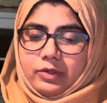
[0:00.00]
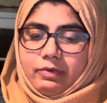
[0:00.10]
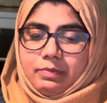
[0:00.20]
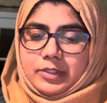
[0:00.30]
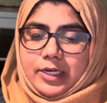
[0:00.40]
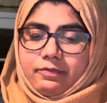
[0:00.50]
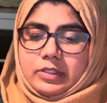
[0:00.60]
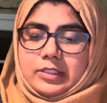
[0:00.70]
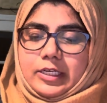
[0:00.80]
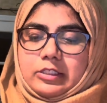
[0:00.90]
website for
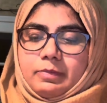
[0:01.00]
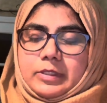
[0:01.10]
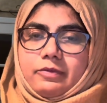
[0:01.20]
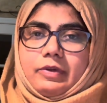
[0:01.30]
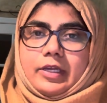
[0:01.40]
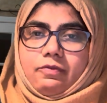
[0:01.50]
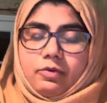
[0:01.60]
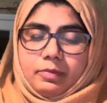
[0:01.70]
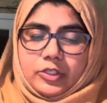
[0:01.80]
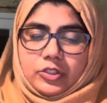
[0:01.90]
state-specific
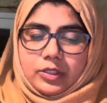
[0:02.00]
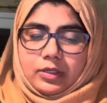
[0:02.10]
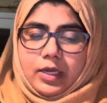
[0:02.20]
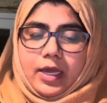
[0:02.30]
information